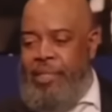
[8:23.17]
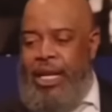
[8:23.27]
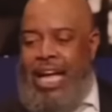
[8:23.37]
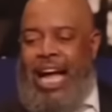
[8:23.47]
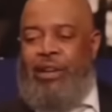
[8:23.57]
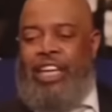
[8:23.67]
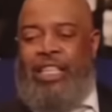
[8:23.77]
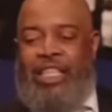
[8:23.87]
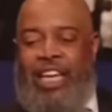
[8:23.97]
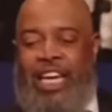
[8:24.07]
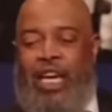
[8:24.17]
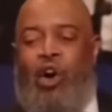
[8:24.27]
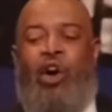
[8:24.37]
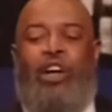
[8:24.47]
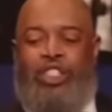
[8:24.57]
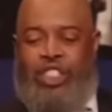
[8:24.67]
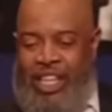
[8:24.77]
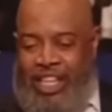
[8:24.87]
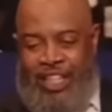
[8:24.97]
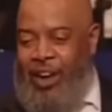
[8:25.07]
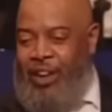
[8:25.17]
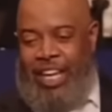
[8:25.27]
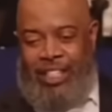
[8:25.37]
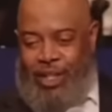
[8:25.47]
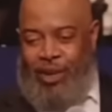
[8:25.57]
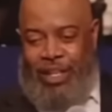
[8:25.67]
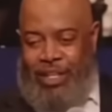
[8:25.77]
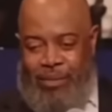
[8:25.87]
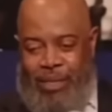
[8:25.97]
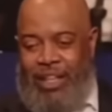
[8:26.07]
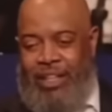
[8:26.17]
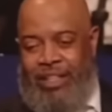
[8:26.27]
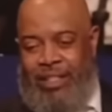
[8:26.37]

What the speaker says: How can he or she, y'all ain't talking to me,